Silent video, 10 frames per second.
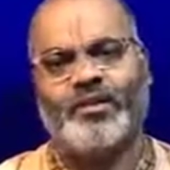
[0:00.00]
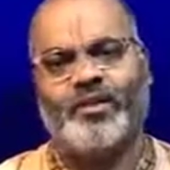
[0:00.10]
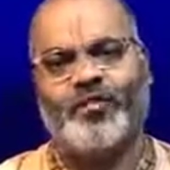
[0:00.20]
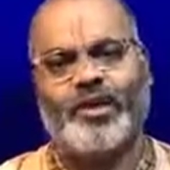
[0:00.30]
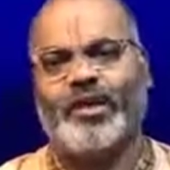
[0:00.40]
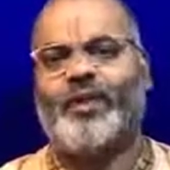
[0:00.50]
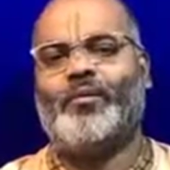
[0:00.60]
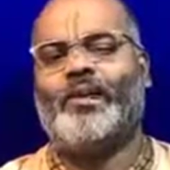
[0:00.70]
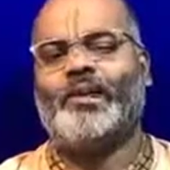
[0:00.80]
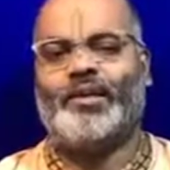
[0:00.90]

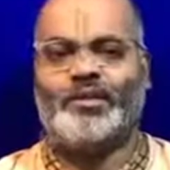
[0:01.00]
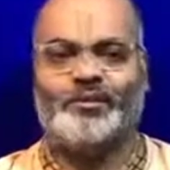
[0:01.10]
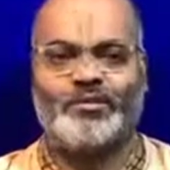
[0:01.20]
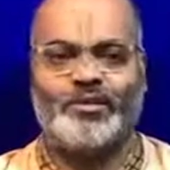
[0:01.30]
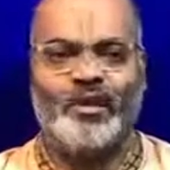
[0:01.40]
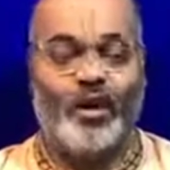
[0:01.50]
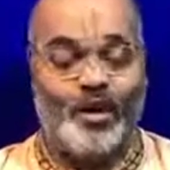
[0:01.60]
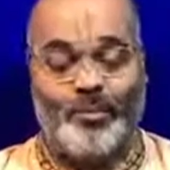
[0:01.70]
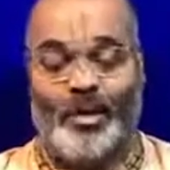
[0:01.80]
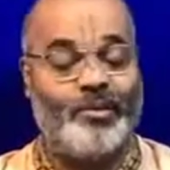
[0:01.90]
whatever it is. Or
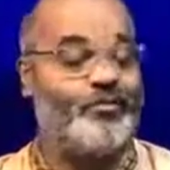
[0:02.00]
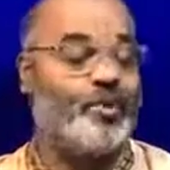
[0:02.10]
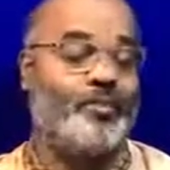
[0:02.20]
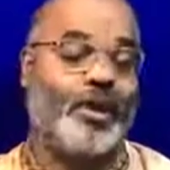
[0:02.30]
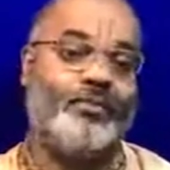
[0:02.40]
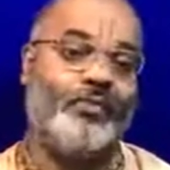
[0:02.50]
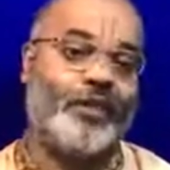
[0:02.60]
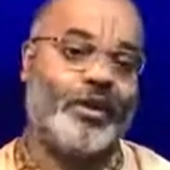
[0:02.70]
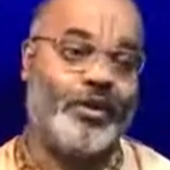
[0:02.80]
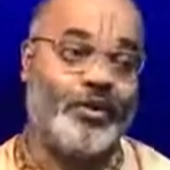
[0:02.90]
maybe we may be
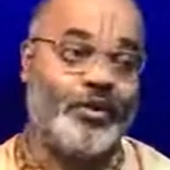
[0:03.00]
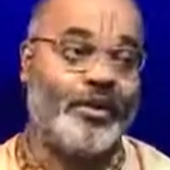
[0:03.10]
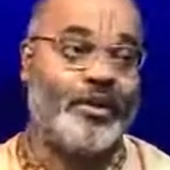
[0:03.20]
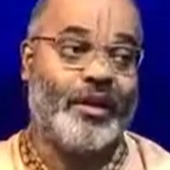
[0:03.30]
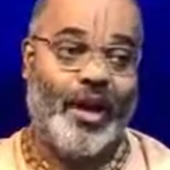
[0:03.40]
very good